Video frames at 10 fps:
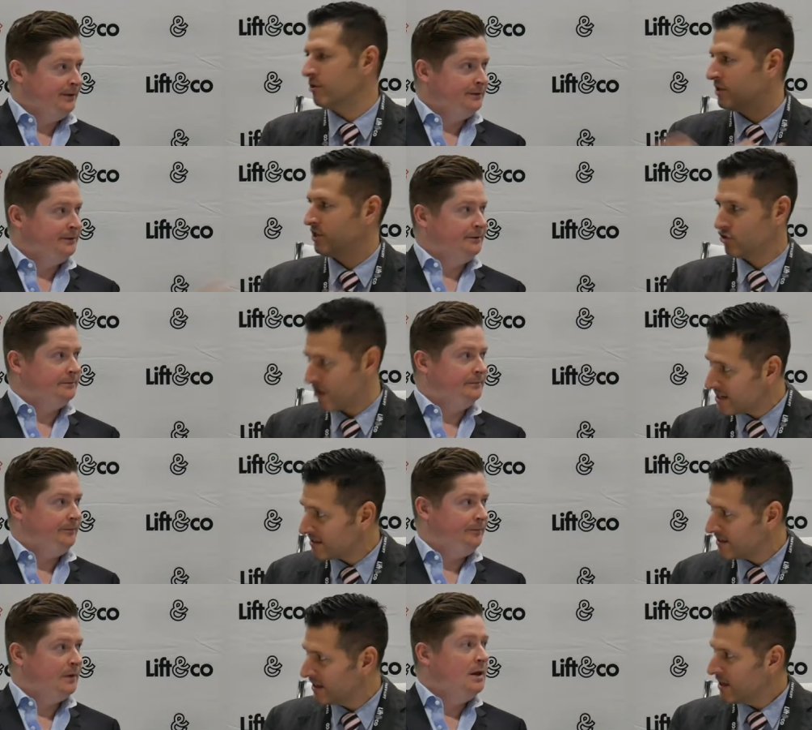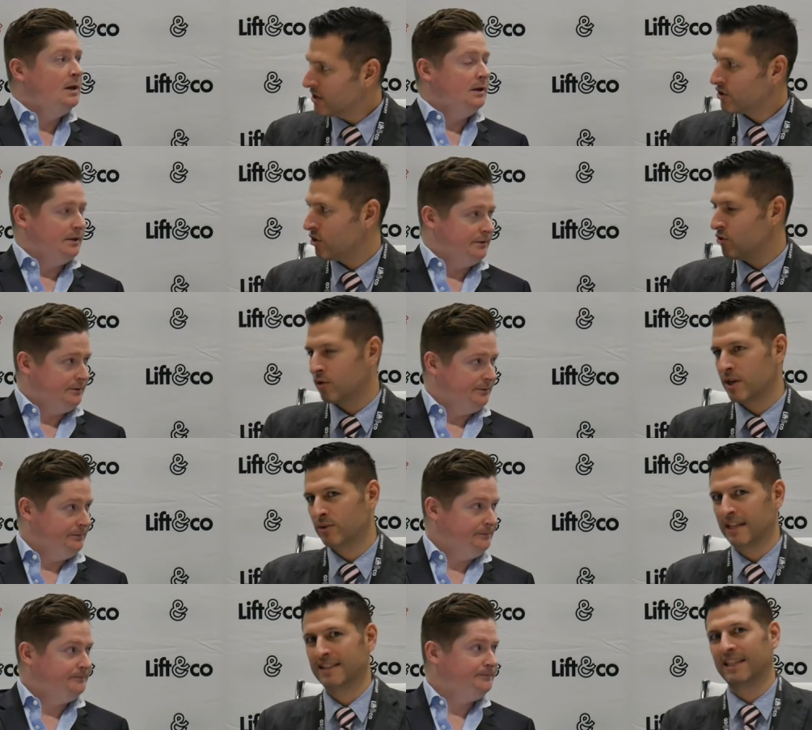Speaker 1: are in distress. So can
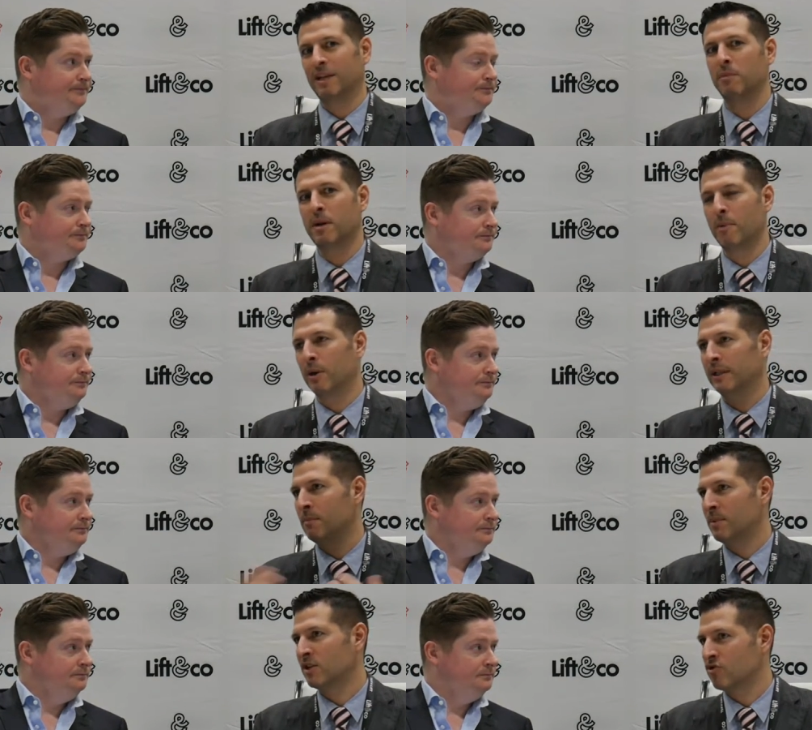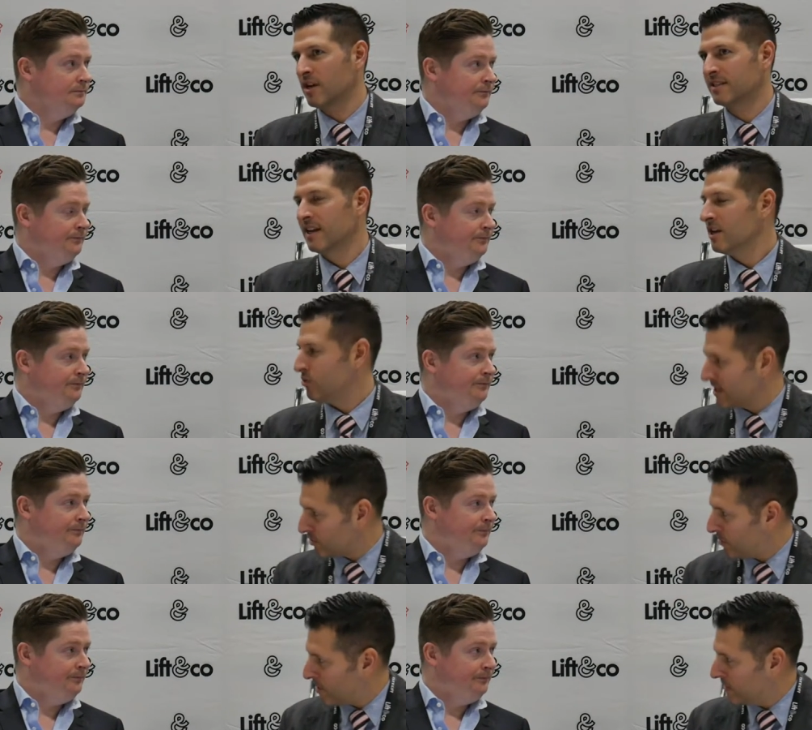you tell us a little bit about Olympia Trust? You
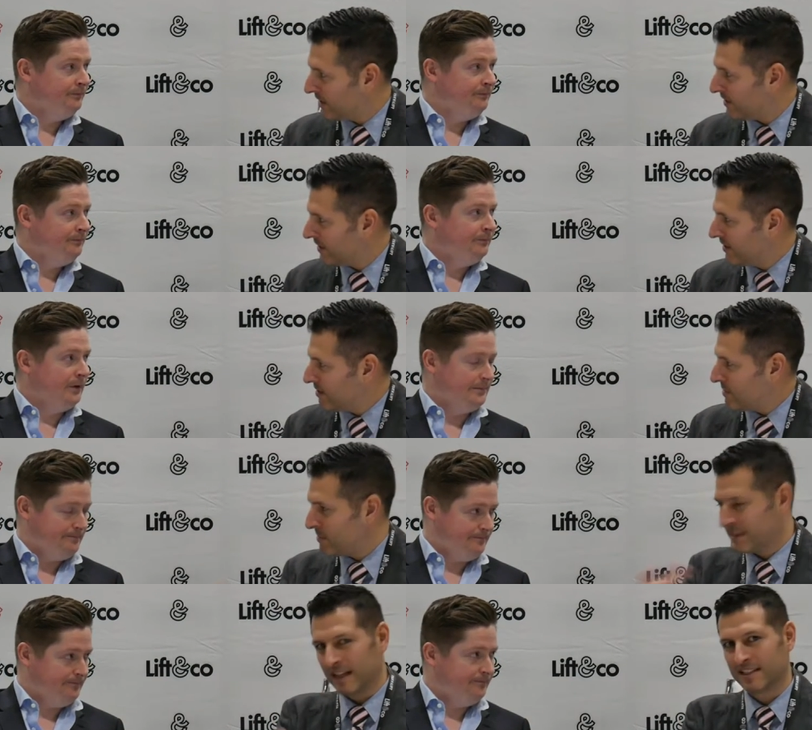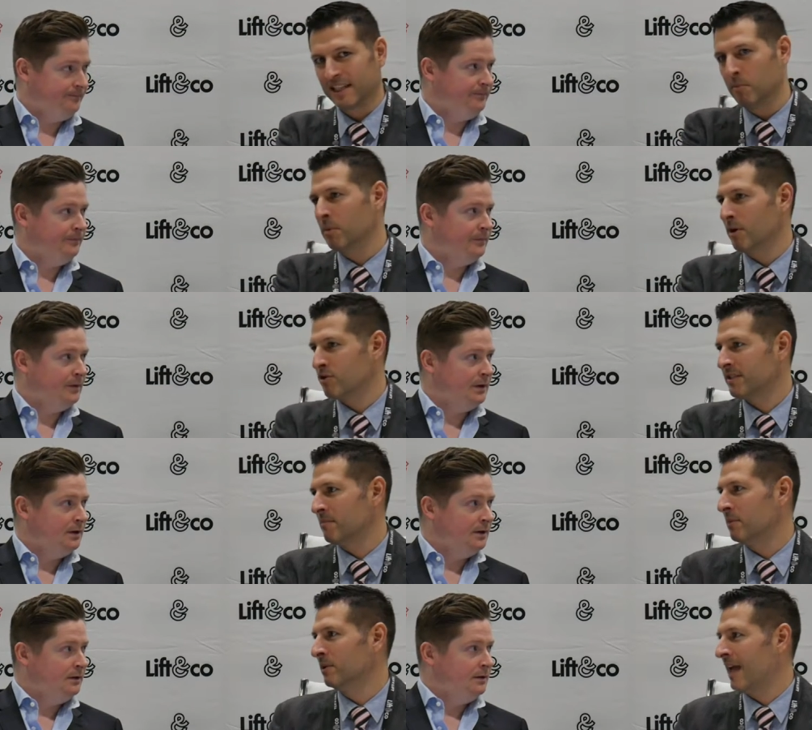guys are public. Yep. Maybe tell us a little bit about your
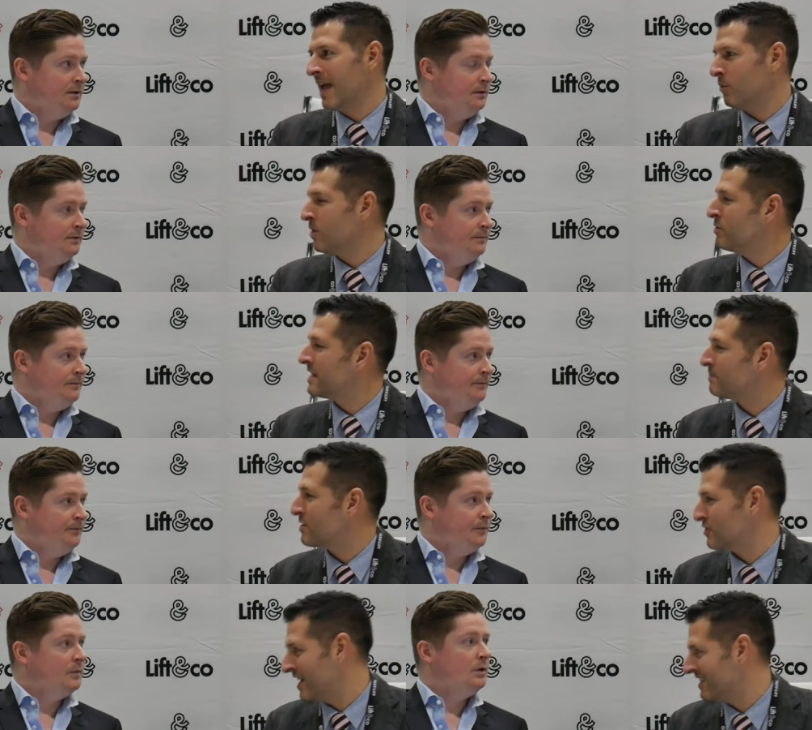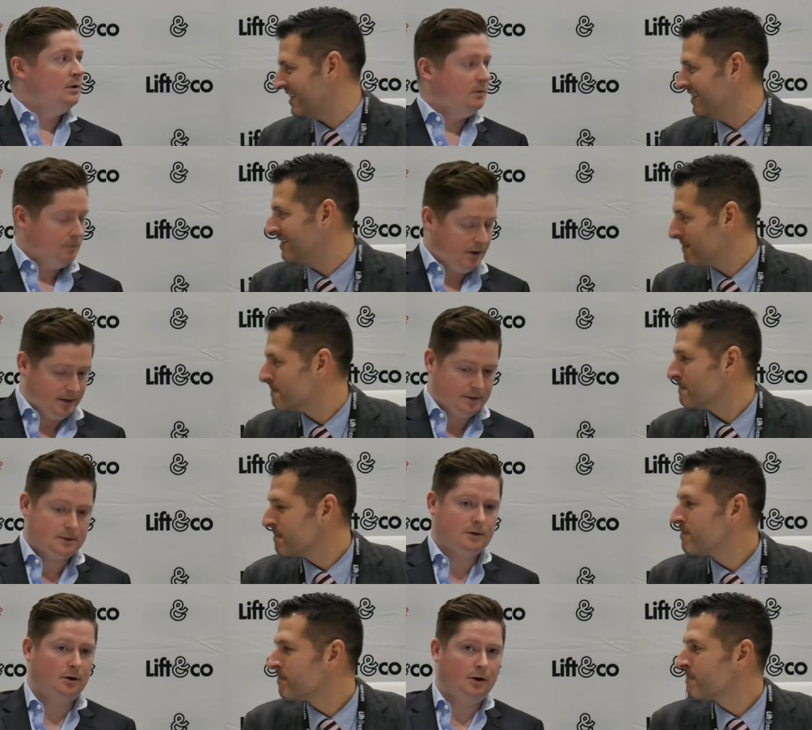symbol
Speaker 2: and what you guys specialize in. Right.
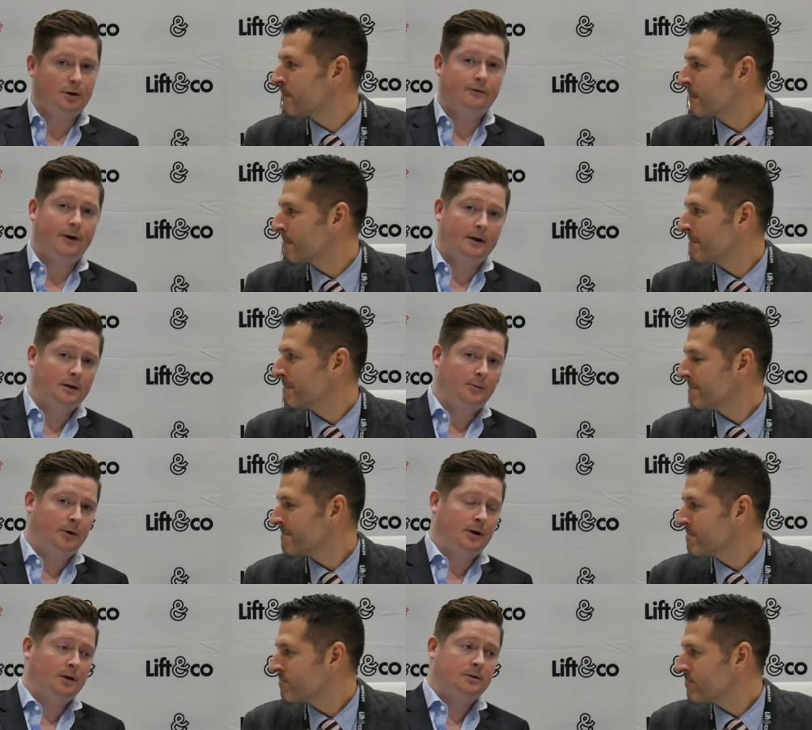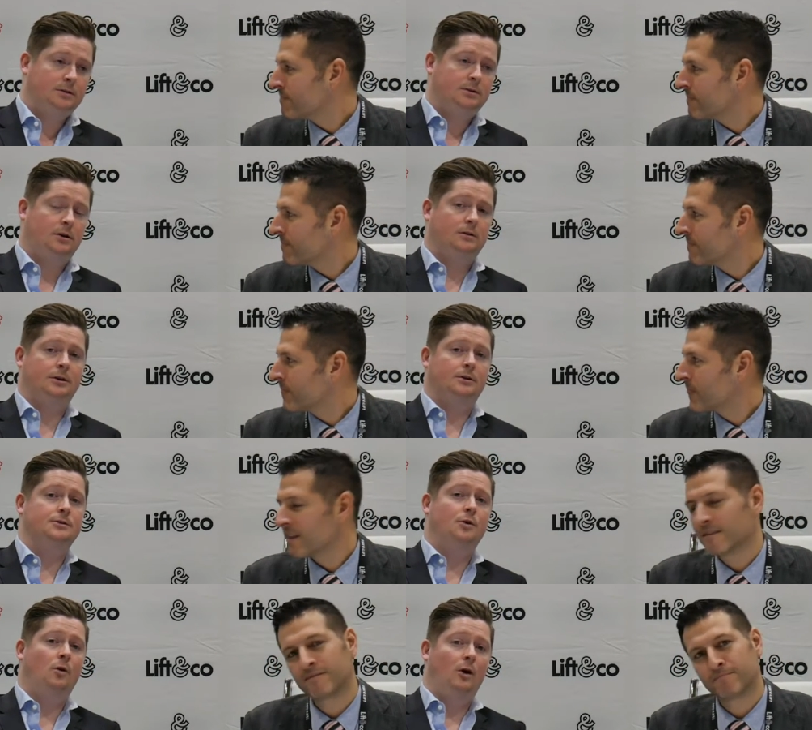So you can find Olympia stock
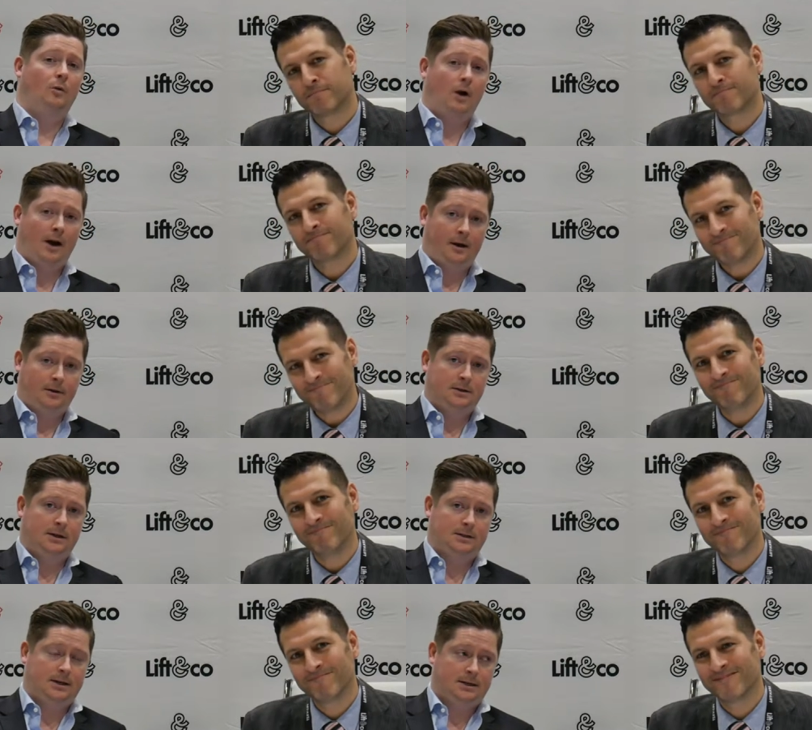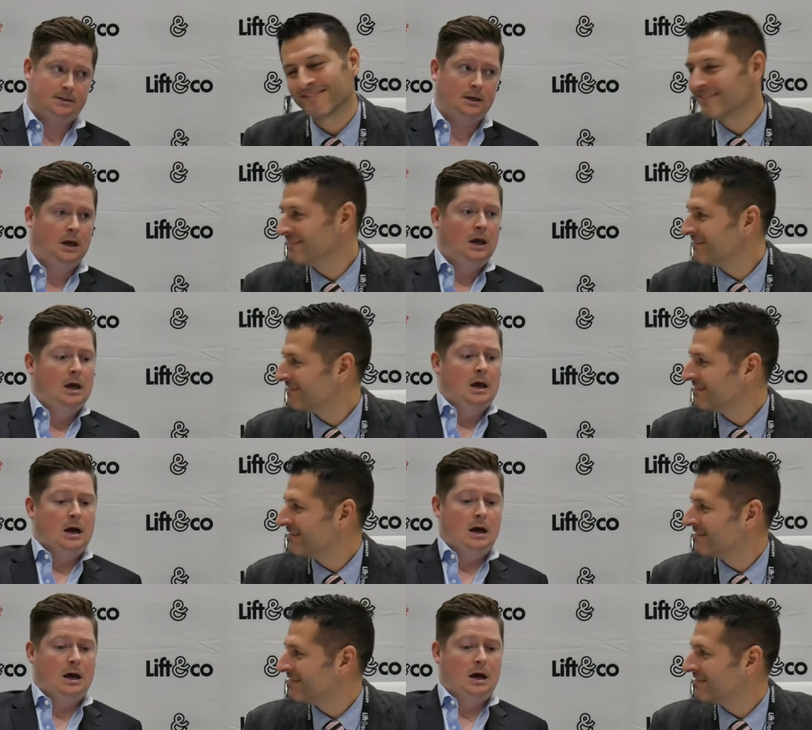tickers OLY on the TSX. Uh,